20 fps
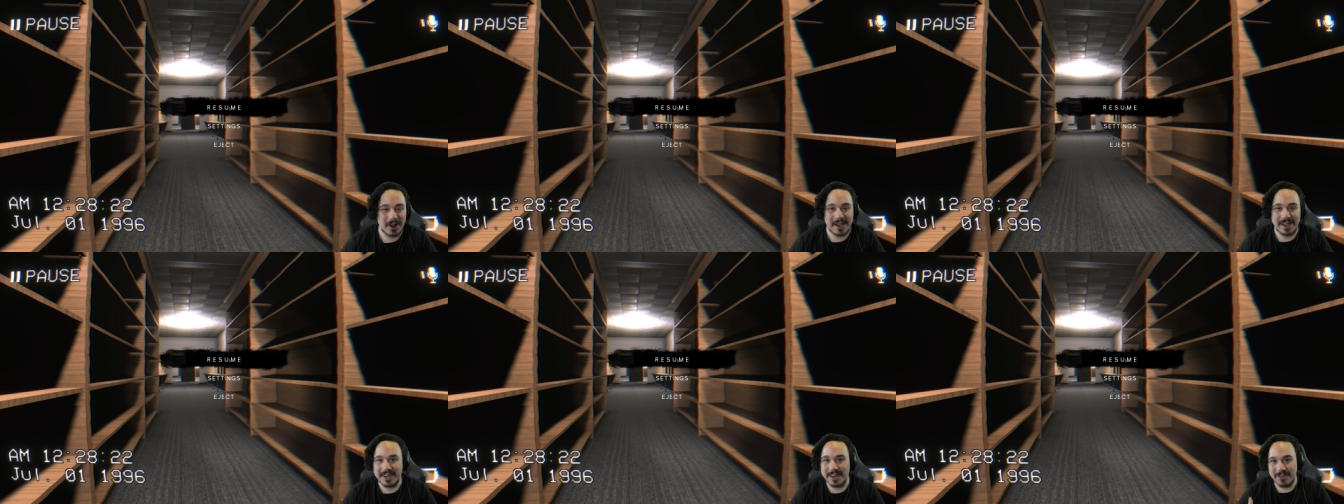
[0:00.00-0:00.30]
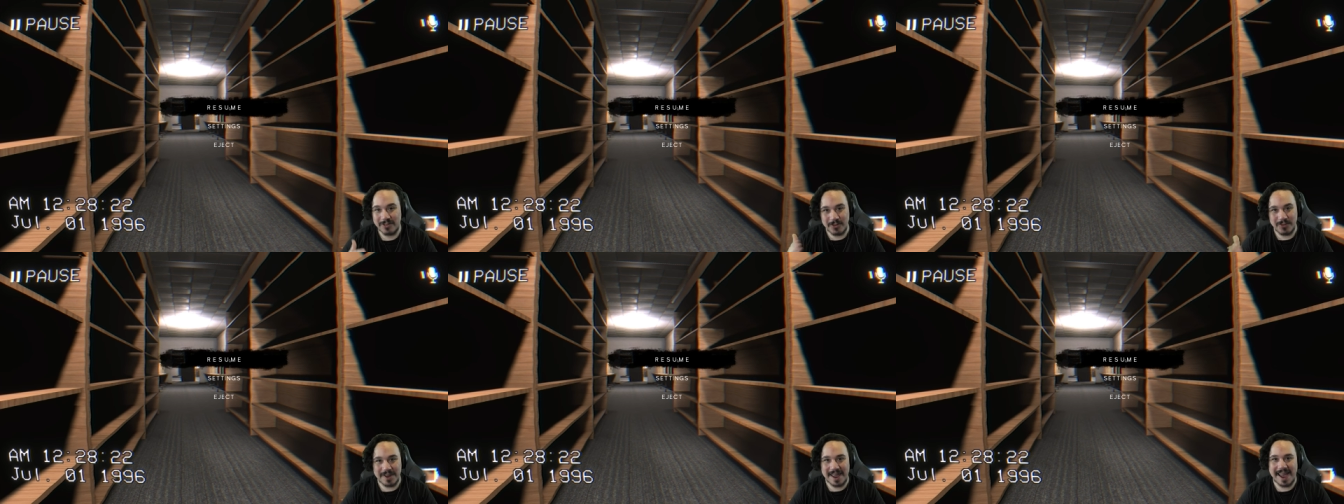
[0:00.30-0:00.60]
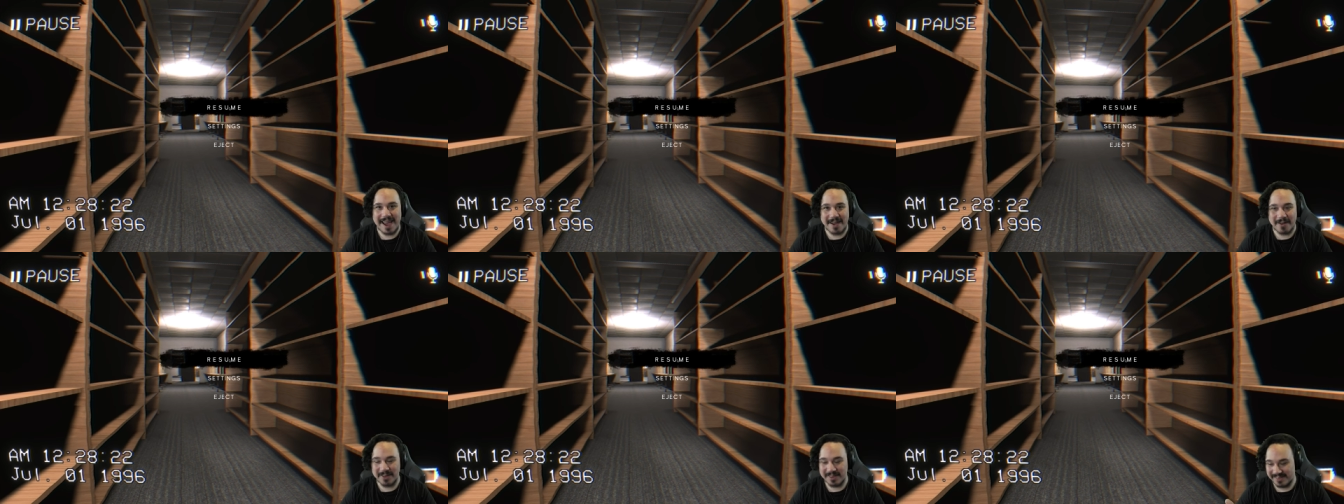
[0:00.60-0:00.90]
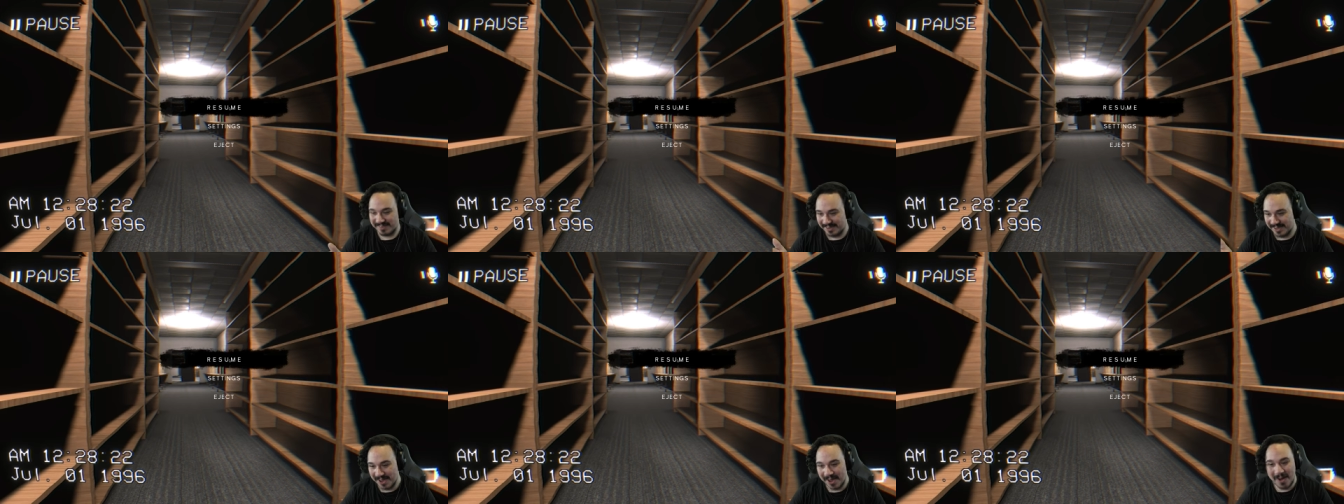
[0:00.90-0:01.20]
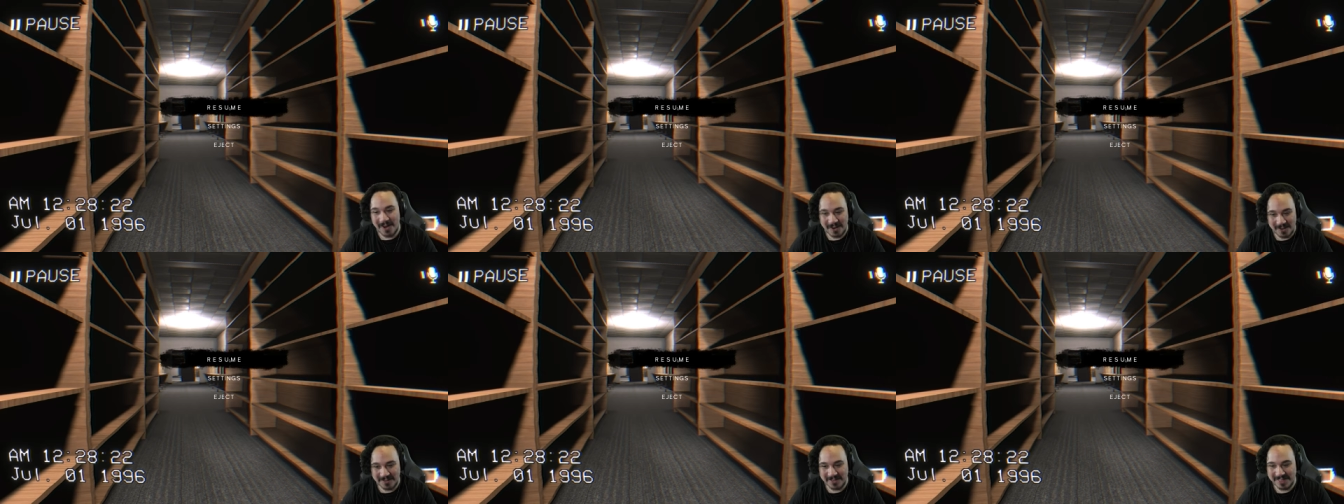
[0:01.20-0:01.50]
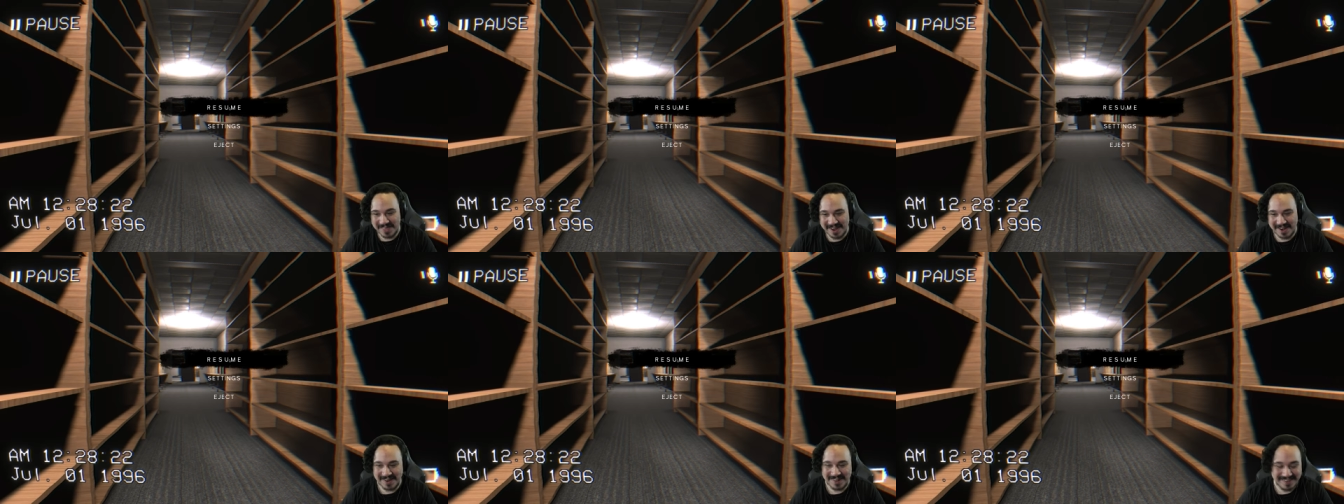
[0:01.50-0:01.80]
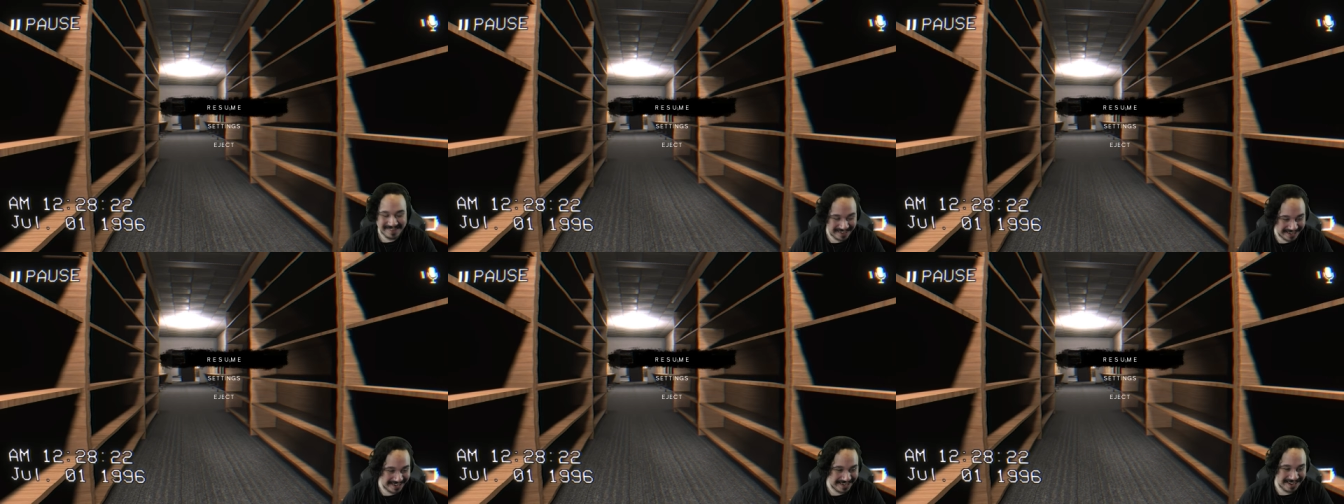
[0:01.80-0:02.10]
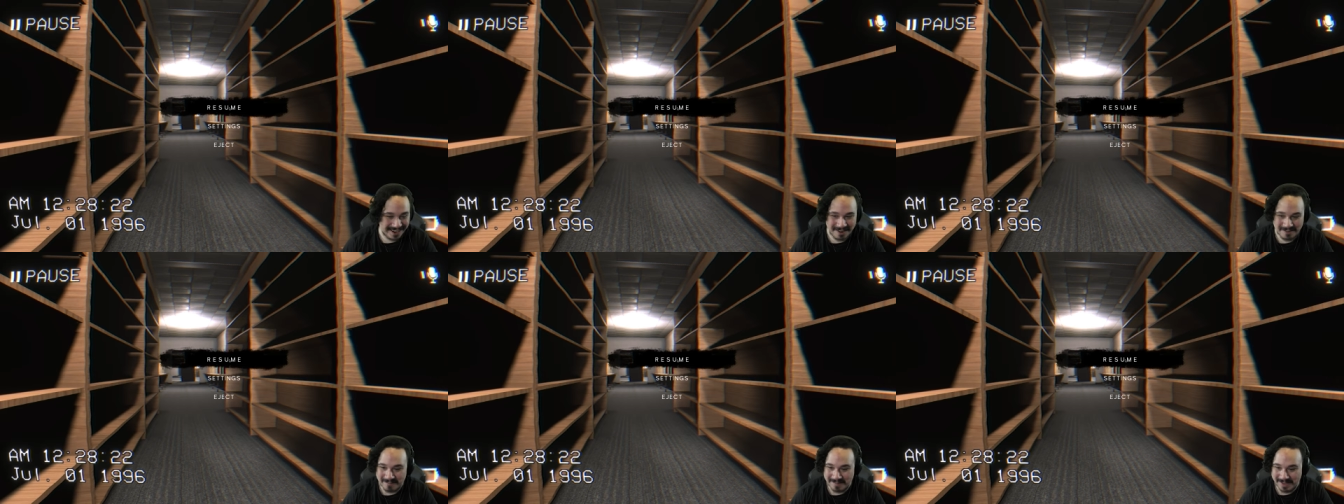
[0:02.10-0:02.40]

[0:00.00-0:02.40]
I'm going to do now is go over there and take care of